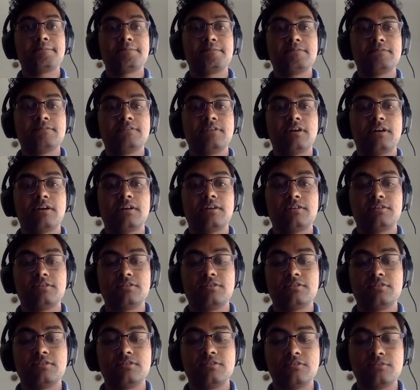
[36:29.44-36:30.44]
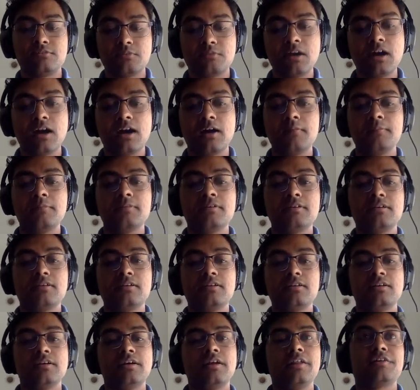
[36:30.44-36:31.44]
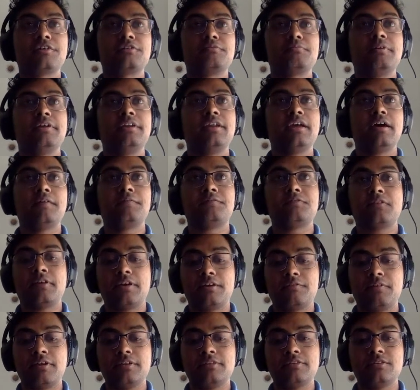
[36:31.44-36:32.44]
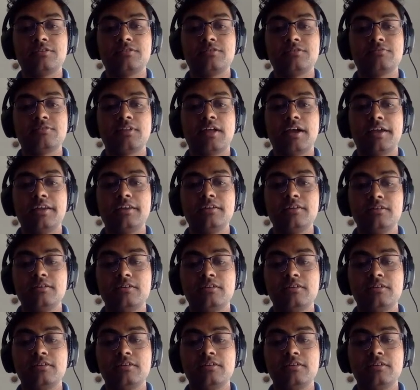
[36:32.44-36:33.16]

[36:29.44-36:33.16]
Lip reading: dot drop. I'll explain it after I write this line,